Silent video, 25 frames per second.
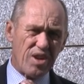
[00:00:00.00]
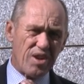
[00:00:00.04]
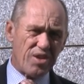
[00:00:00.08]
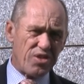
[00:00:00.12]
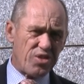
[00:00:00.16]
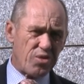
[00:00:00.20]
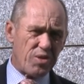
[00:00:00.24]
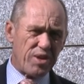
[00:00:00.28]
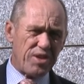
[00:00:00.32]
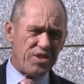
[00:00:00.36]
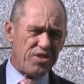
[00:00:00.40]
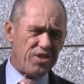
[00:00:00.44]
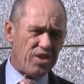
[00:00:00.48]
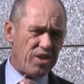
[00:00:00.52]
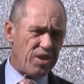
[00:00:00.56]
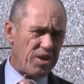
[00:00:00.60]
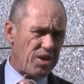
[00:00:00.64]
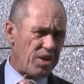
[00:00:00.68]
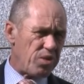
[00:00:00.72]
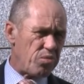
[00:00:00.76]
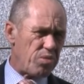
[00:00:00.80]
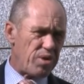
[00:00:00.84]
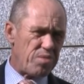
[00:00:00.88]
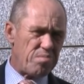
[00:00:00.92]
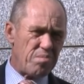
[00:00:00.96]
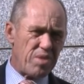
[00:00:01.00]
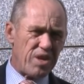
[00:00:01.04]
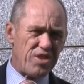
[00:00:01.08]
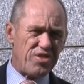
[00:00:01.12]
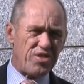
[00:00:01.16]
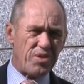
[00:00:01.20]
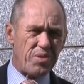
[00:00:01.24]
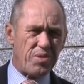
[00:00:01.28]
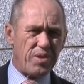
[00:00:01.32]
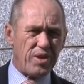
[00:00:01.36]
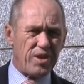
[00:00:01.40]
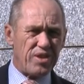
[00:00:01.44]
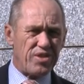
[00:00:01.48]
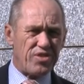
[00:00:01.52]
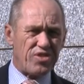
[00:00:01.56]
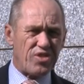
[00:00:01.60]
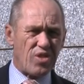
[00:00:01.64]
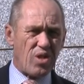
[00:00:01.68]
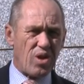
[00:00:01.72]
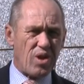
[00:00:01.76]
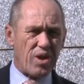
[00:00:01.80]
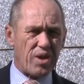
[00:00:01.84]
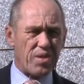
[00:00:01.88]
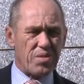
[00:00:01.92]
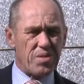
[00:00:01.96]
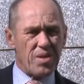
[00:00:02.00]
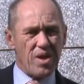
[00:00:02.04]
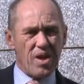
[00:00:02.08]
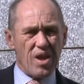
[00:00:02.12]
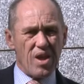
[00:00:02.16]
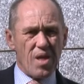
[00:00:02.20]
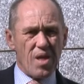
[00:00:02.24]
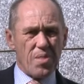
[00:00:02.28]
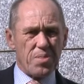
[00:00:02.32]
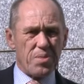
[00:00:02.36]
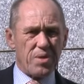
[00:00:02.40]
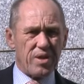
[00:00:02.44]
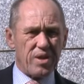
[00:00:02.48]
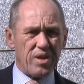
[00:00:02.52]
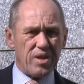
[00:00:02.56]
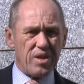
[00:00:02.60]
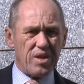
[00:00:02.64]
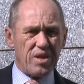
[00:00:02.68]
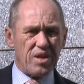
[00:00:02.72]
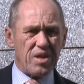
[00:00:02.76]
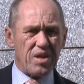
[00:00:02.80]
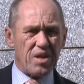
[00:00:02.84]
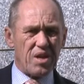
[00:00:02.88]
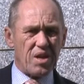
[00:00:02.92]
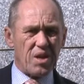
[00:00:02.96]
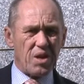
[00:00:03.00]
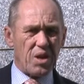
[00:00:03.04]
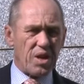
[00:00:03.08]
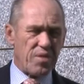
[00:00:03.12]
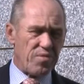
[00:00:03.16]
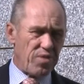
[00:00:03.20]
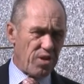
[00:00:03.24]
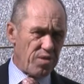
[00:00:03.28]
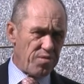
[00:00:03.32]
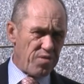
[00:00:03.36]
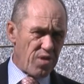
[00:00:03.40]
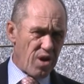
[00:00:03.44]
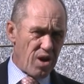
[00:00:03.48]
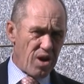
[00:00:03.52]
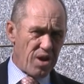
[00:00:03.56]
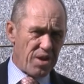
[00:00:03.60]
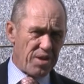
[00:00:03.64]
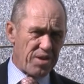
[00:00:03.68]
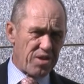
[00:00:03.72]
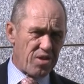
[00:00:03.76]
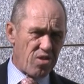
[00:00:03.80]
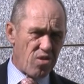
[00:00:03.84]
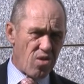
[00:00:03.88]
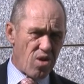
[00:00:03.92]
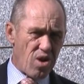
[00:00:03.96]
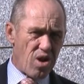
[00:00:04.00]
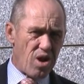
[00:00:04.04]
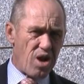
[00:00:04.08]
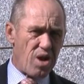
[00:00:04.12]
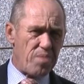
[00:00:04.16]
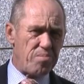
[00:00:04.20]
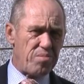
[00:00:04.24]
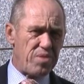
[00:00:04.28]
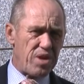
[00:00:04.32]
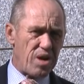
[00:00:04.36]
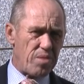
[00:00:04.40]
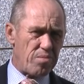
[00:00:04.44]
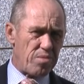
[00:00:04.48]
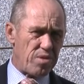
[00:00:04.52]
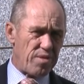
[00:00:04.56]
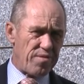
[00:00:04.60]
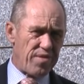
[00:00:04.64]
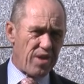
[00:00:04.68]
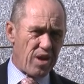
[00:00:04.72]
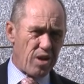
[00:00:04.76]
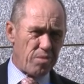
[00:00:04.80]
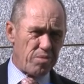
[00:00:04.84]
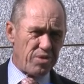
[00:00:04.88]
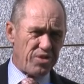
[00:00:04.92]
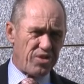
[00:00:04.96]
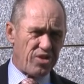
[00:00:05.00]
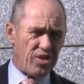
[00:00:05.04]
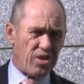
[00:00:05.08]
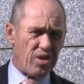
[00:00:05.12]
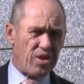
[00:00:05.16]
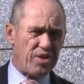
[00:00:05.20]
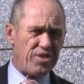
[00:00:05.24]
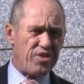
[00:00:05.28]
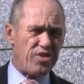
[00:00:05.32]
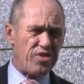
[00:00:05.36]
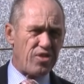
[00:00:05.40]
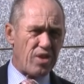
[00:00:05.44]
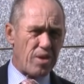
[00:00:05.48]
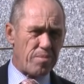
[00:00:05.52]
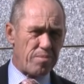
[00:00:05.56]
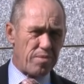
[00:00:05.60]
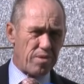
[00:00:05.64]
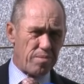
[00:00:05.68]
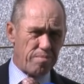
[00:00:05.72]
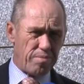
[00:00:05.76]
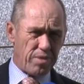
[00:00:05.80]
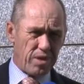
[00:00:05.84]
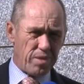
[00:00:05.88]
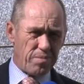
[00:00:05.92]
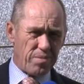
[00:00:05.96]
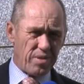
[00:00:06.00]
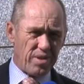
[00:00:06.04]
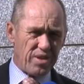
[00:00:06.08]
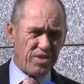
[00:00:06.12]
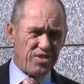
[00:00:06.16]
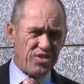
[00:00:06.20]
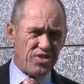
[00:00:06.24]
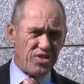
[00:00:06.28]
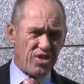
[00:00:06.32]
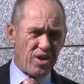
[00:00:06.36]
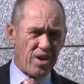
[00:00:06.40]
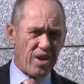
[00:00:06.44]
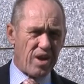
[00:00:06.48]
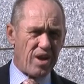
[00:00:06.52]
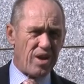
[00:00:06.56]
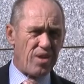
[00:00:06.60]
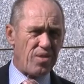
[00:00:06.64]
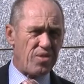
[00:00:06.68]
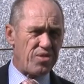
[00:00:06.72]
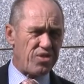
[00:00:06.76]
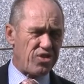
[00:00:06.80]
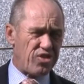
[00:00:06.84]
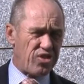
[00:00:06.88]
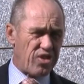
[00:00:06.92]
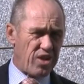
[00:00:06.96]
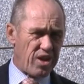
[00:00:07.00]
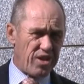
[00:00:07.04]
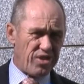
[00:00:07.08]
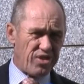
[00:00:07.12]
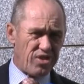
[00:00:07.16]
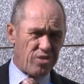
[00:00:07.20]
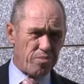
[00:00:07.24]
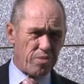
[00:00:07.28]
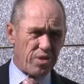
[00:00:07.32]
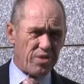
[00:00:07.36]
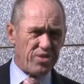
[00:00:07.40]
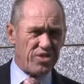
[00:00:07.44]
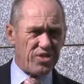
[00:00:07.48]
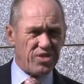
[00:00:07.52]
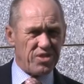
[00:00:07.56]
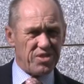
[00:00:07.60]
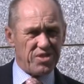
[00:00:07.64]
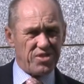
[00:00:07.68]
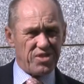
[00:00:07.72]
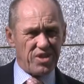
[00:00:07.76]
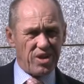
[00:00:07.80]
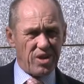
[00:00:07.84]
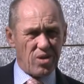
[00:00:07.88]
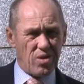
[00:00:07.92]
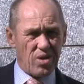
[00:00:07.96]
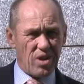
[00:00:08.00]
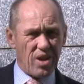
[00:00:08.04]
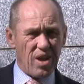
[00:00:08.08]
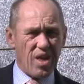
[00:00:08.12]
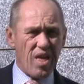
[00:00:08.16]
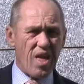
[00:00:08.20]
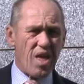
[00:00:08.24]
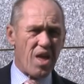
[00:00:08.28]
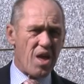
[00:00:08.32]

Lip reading: so internally we'd measure things like the level of violent crime, number of homicides, number of people in jail, state-sponsored terror,